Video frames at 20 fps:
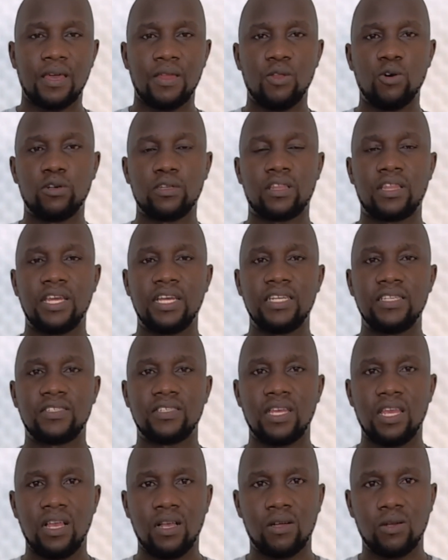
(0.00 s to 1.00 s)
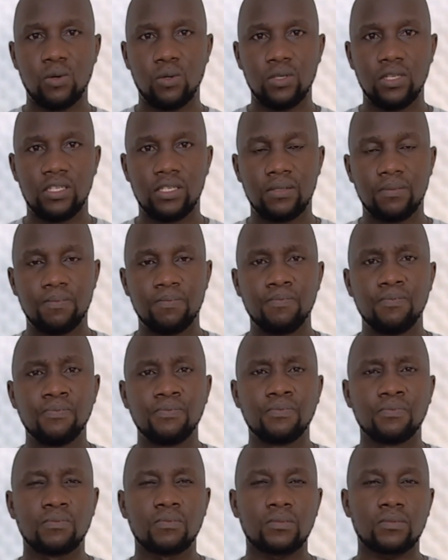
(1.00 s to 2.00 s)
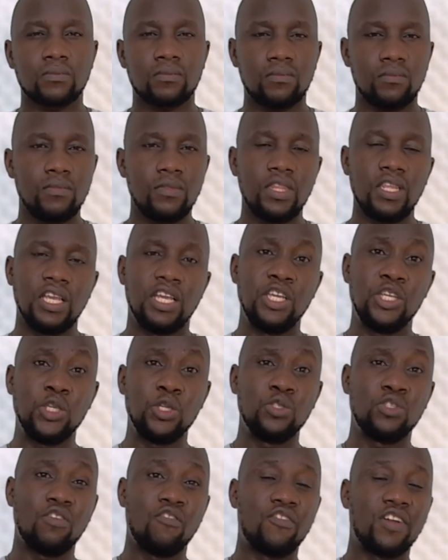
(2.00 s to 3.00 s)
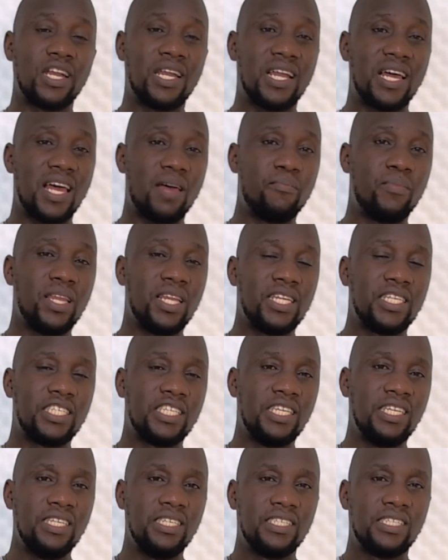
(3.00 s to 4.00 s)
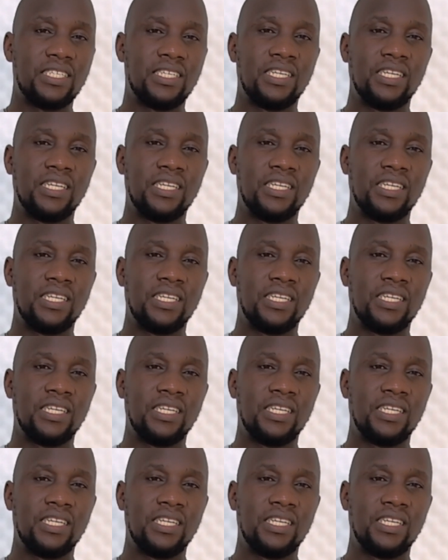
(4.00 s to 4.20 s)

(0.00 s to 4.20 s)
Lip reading: those things include issues of reliability,